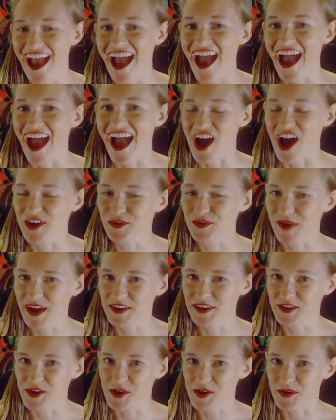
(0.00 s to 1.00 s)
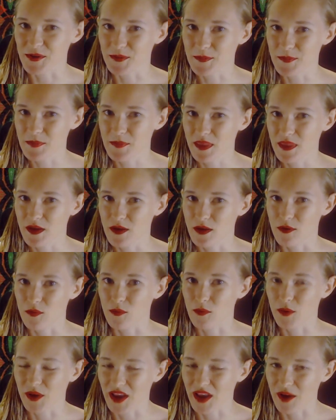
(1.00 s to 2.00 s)
how do I know
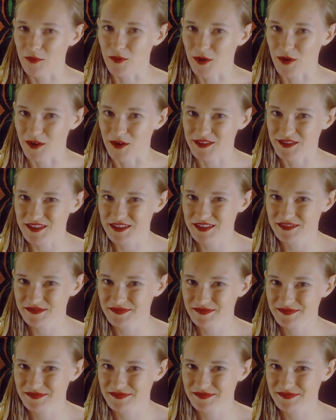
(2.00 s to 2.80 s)
what I want?